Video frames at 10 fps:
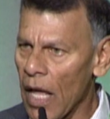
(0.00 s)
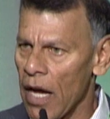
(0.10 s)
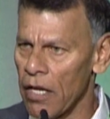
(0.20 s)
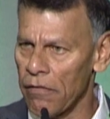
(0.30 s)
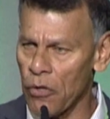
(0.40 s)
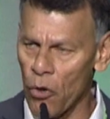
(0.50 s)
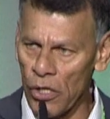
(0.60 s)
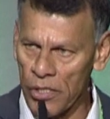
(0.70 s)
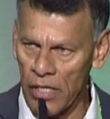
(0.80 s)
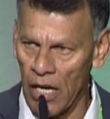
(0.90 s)
And of
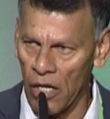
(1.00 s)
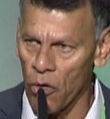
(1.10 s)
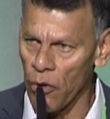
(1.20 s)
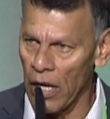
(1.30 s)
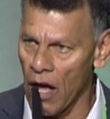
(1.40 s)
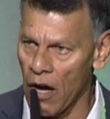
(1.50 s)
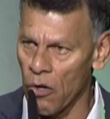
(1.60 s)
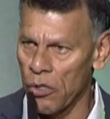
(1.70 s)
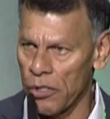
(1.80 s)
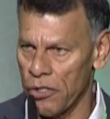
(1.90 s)
course, uh, Corey
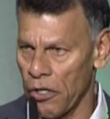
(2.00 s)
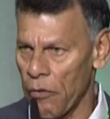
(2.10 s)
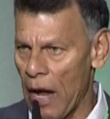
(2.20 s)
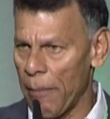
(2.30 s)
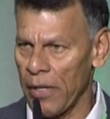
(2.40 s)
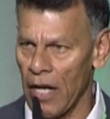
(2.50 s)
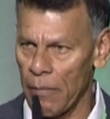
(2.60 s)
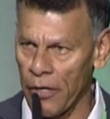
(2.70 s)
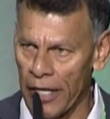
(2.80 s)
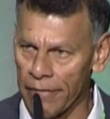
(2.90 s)
Longo is your rep in
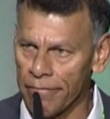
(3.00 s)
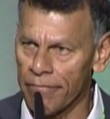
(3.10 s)
Alberta.